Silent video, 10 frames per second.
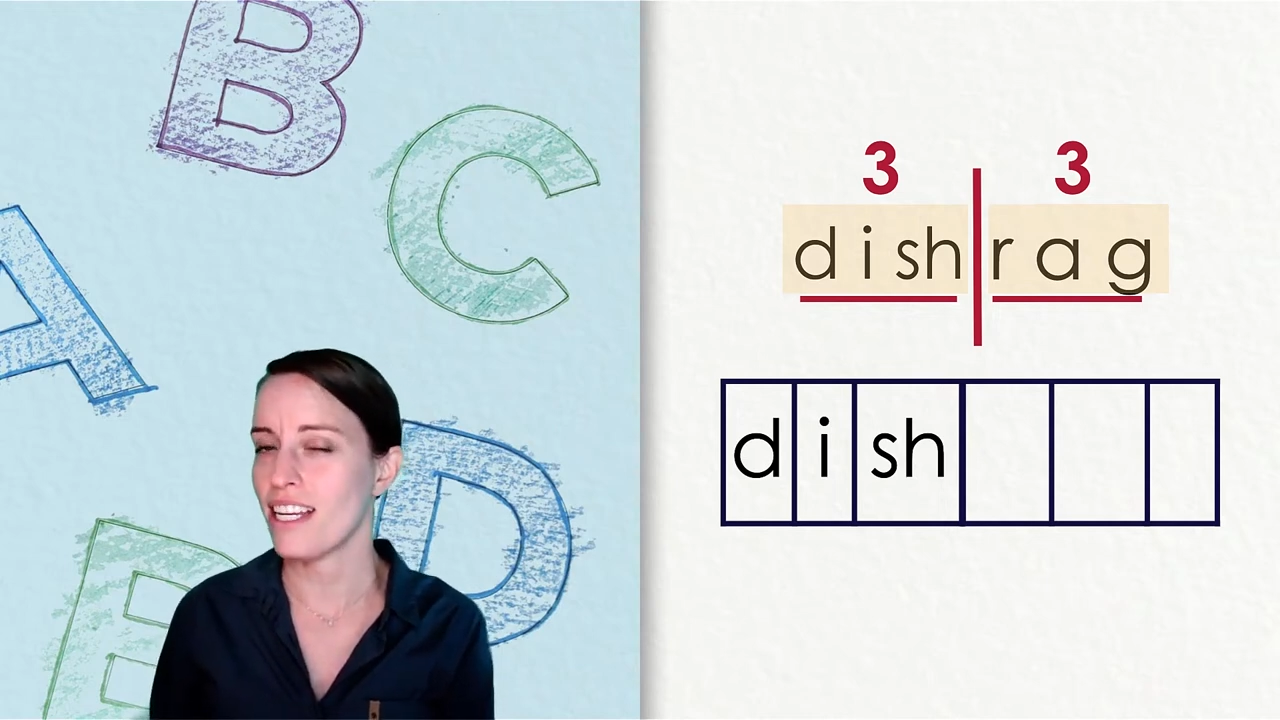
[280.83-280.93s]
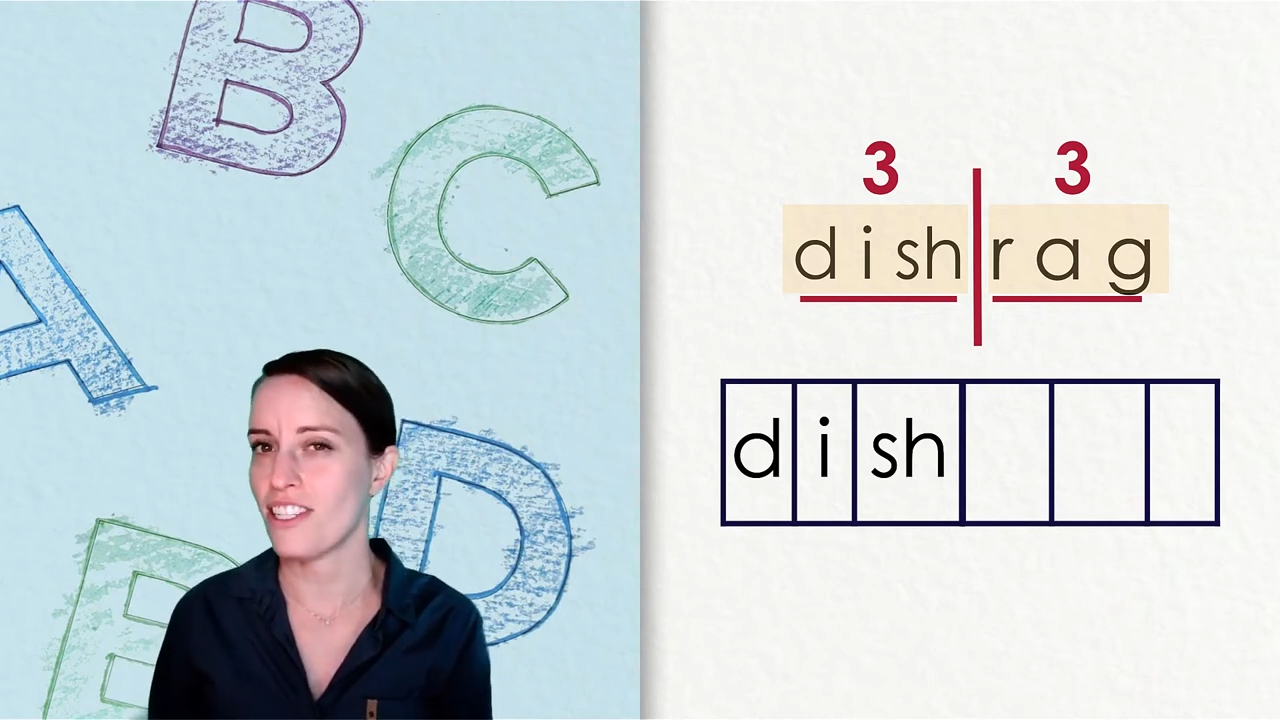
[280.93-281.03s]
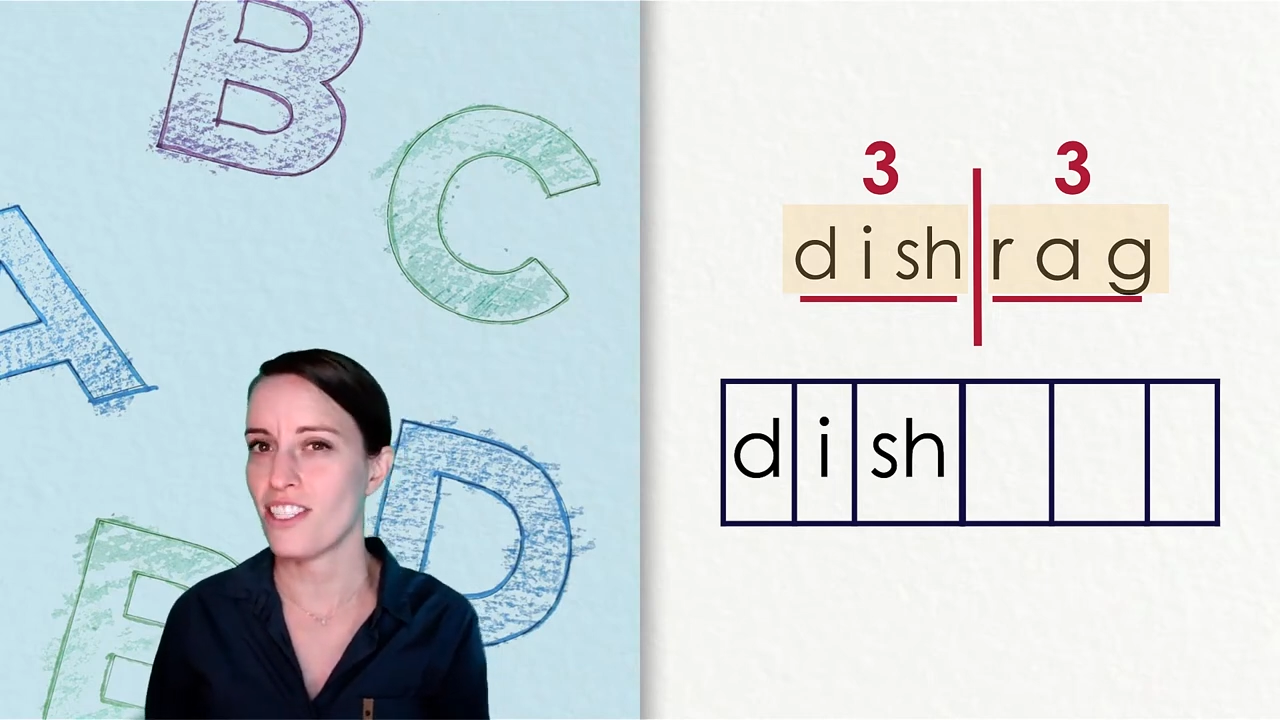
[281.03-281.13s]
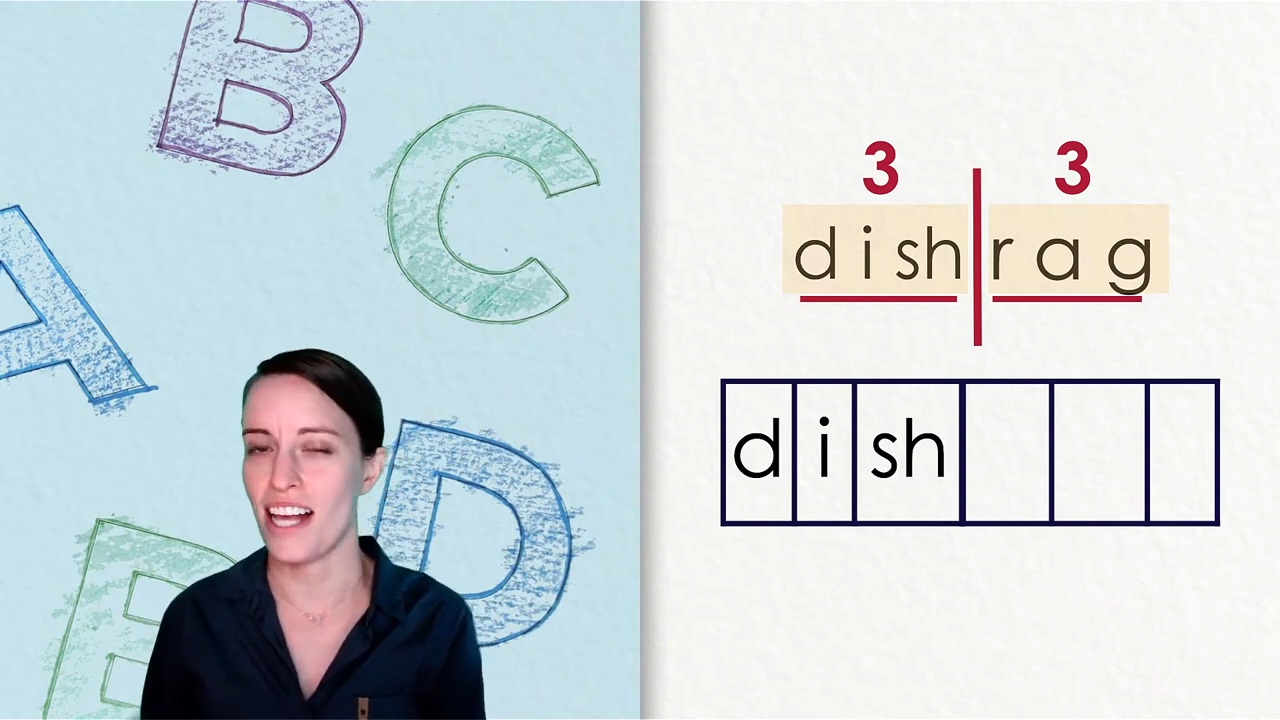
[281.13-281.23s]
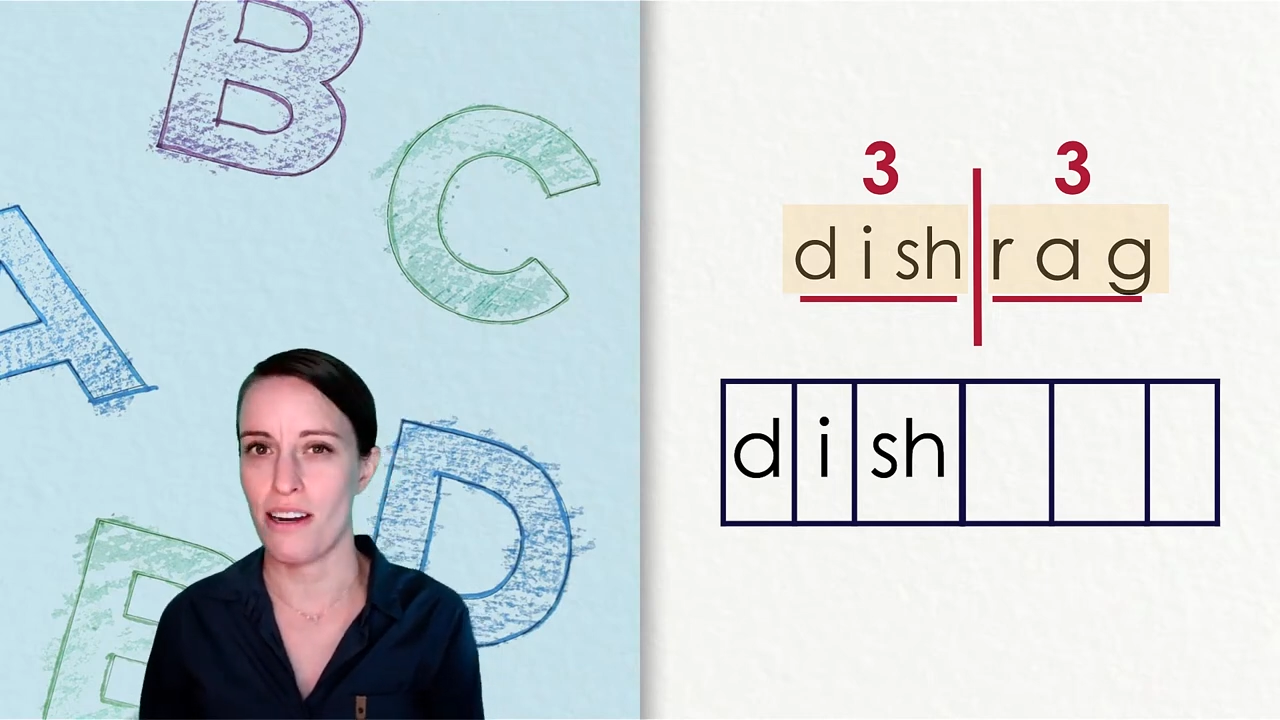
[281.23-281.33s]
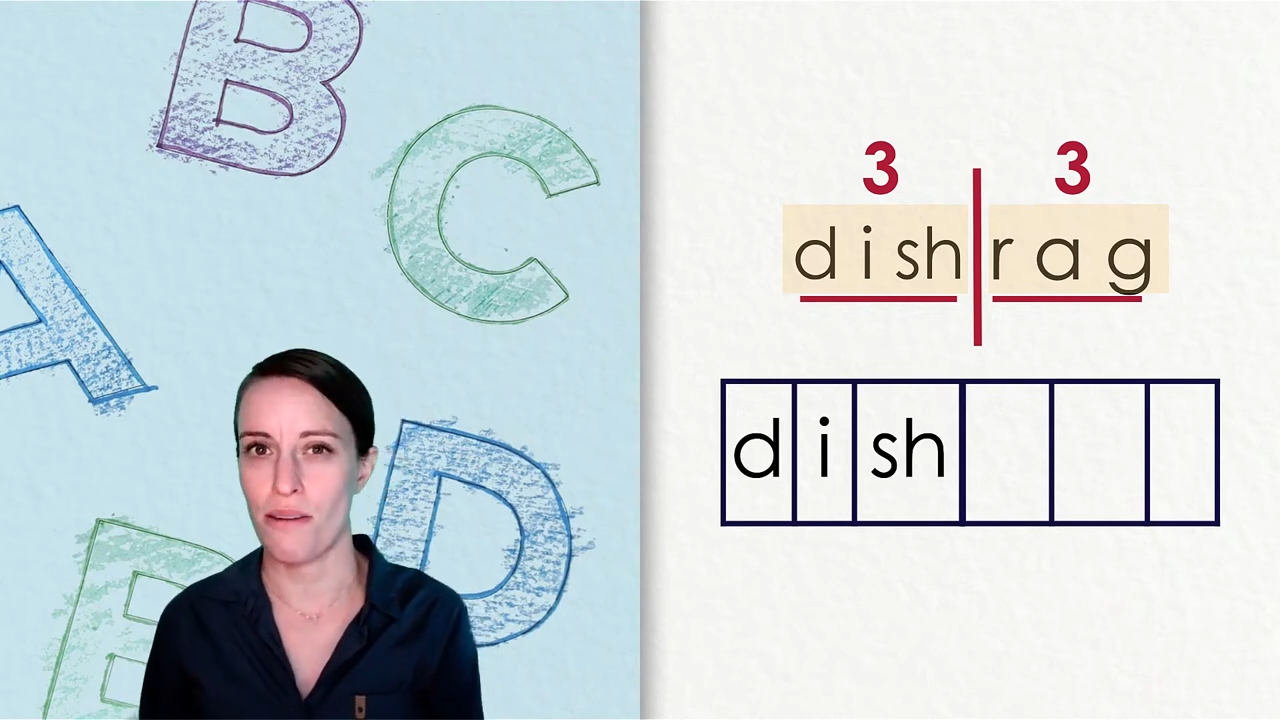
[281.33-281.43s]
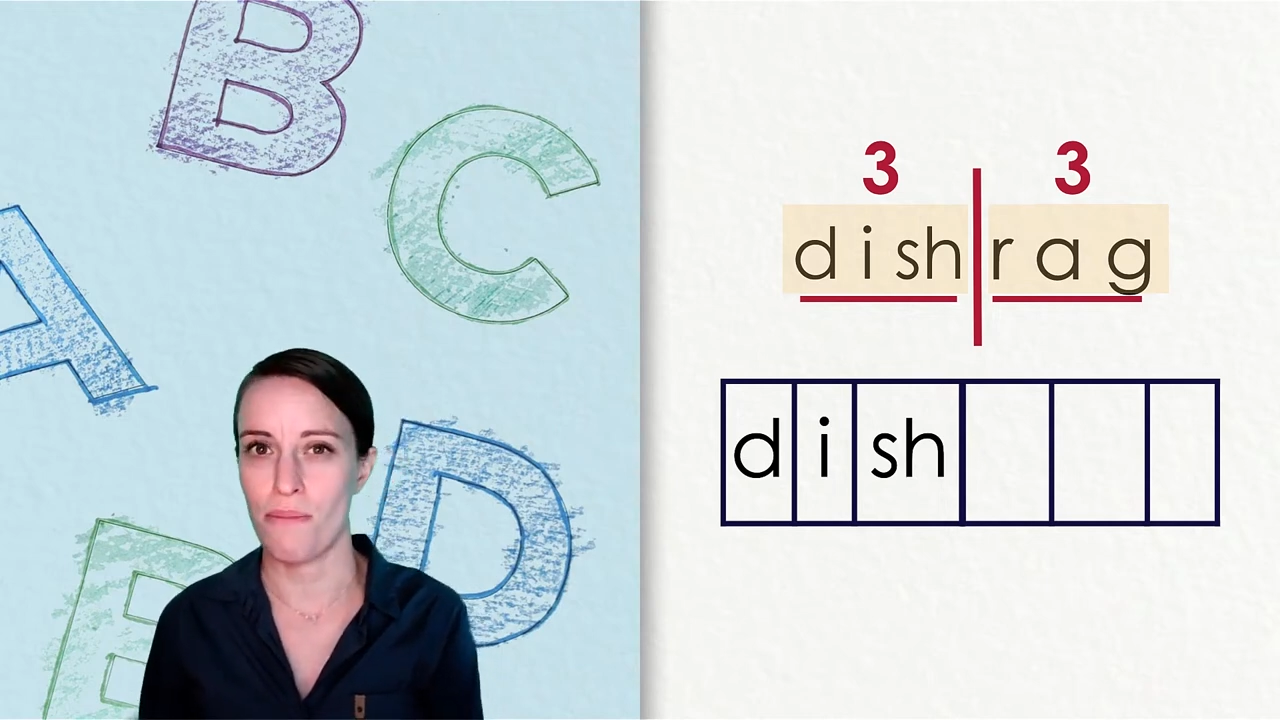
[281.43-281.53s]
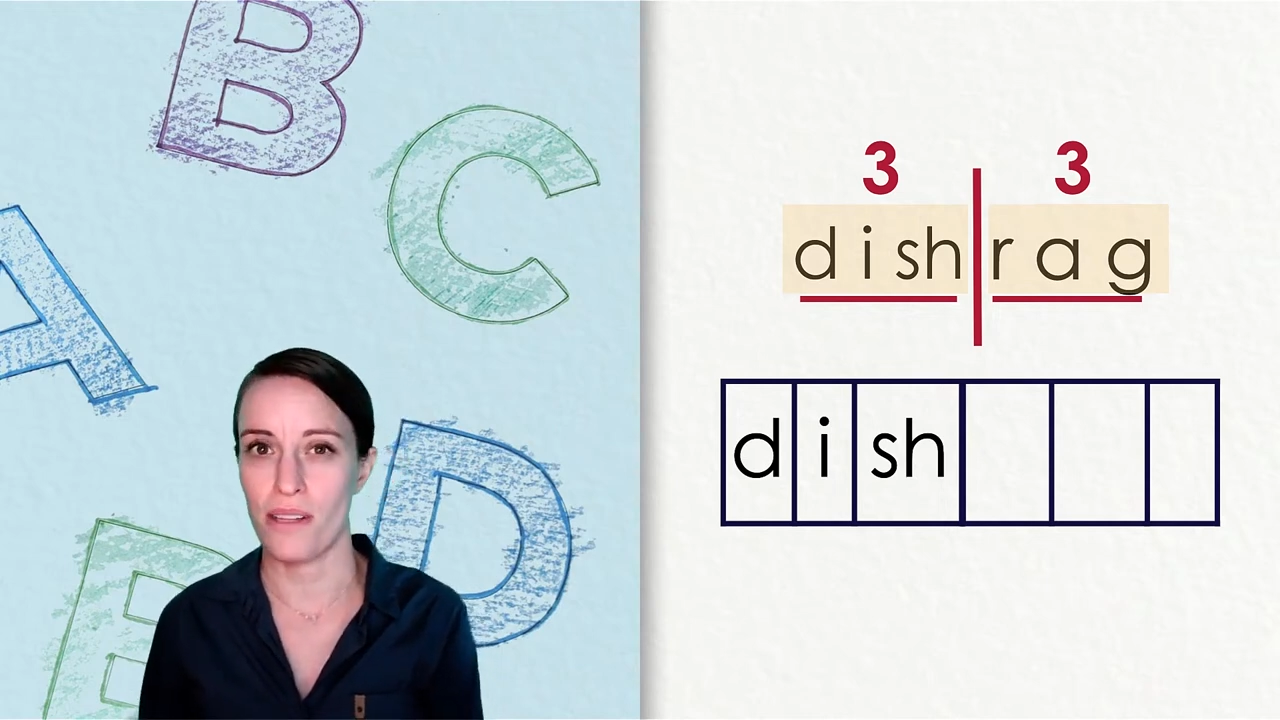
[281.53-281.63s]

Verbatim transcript: each sound